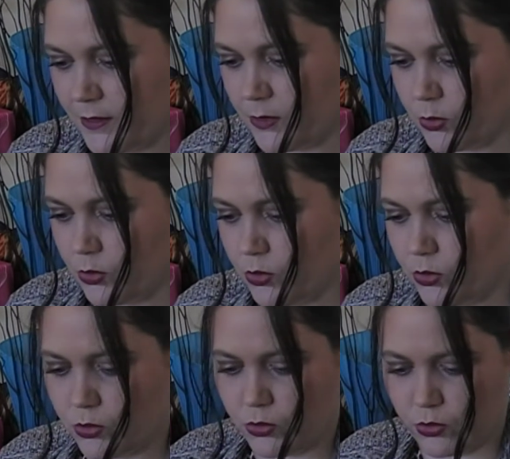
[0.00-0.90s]

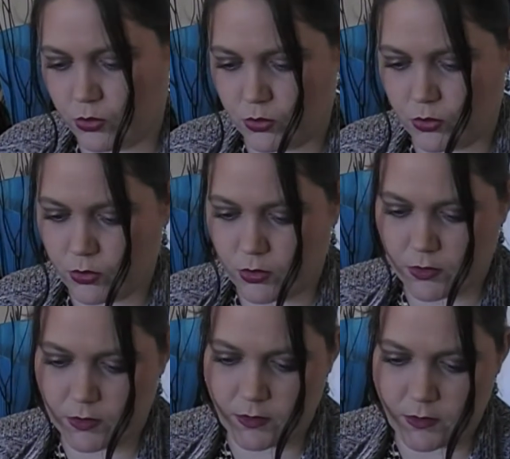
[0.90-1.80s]
Ooh.
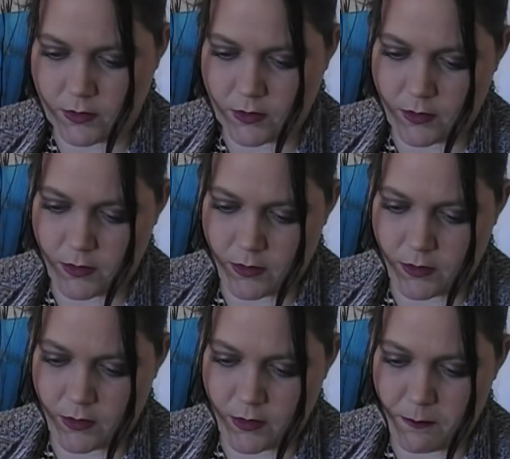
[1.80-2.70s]

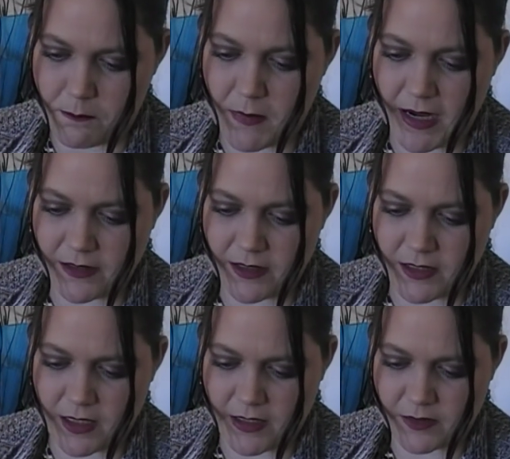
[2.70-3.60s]

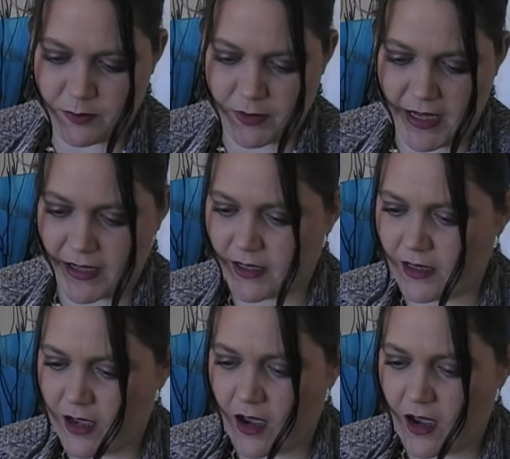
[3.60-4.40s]
Magnetized black.